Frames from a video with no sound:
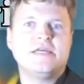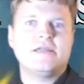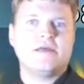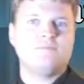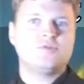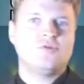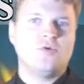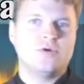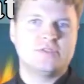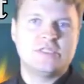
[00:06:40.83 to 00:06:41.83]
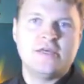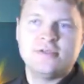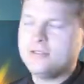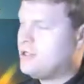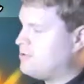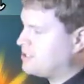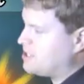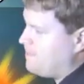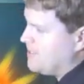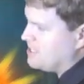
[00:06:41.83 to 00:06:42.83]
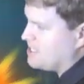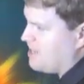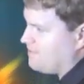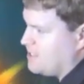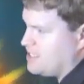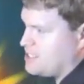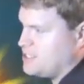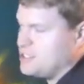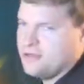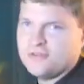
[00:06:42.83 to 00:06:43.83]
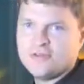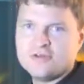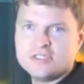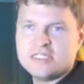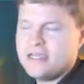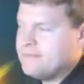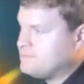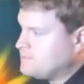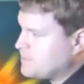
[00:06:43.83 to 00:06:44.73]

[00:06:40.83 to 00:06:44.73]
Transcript: getting up towards the lower to mid-70s into your Thursday.